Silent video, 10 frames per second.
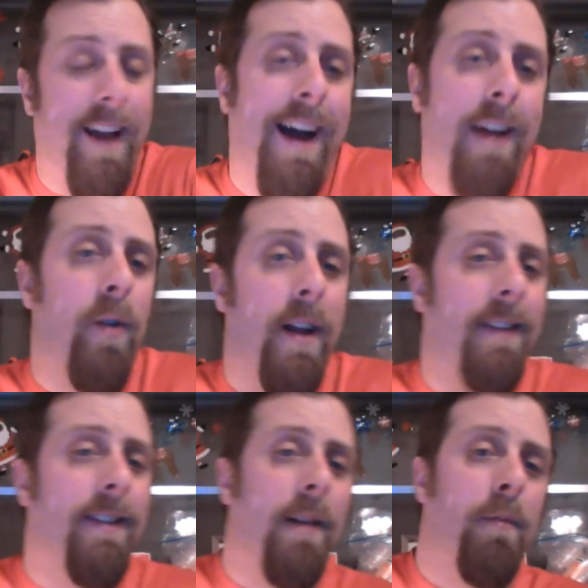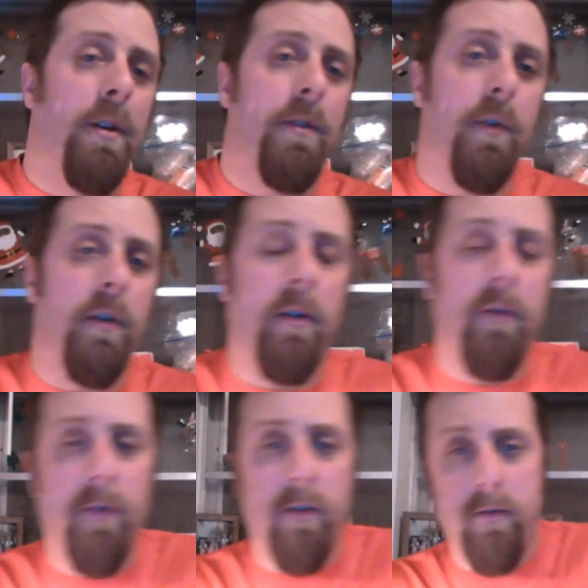I don't ask that much for
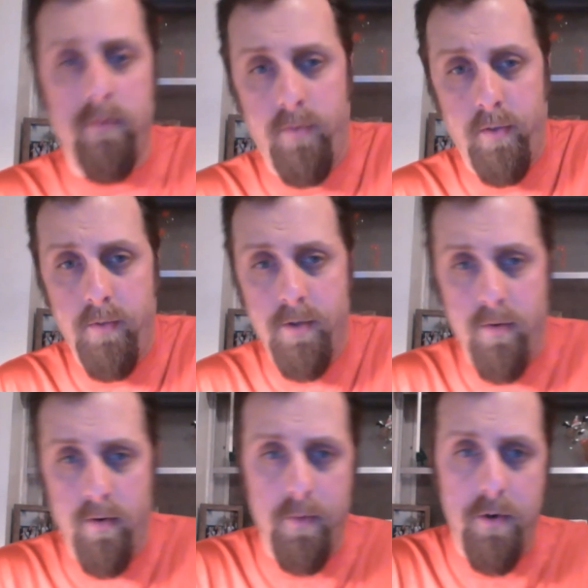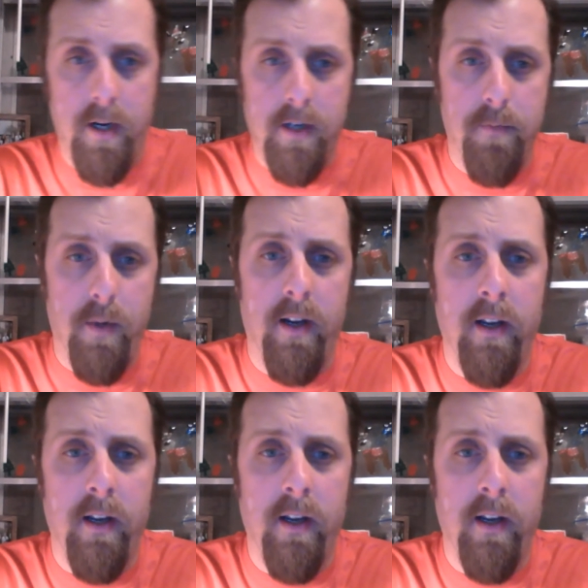fully restored machines, but